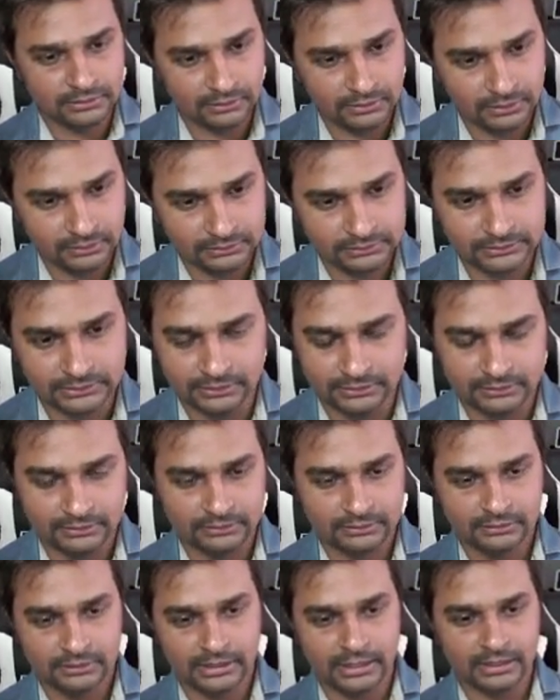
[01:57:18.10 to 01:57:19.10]
call you sir.
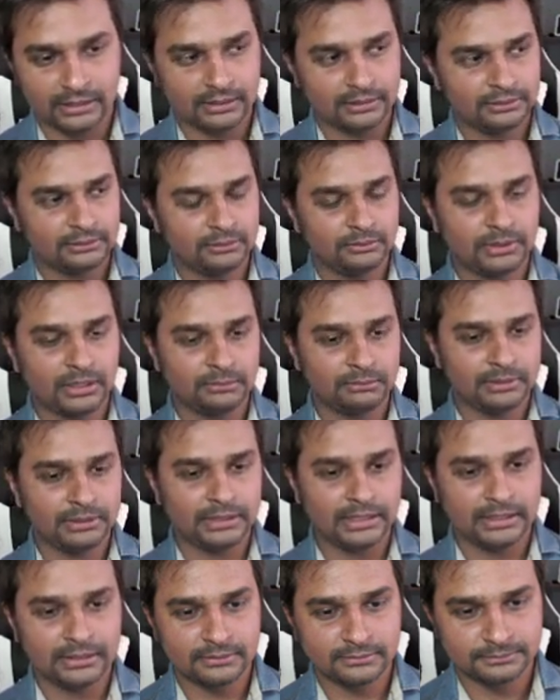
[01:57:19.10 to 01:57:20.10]
Like you can be
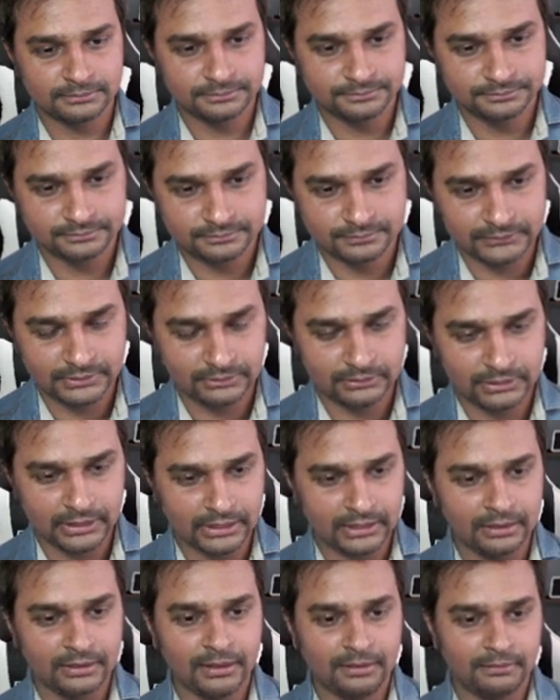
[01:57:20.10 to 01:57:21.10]
like,
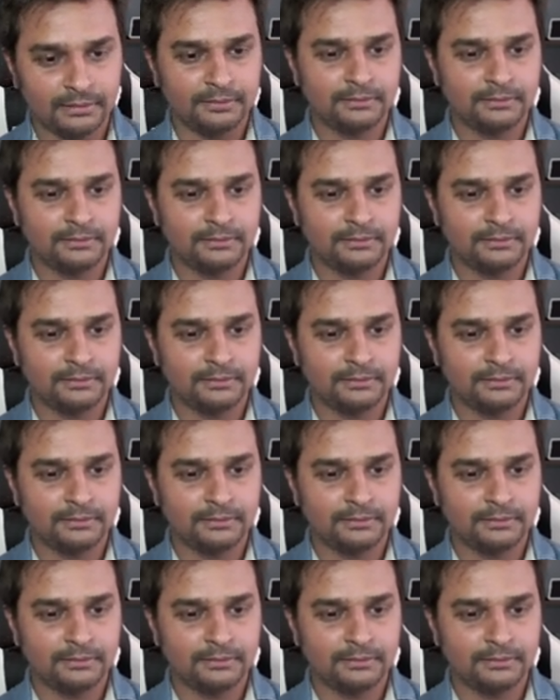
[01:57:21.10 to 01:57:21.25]
like India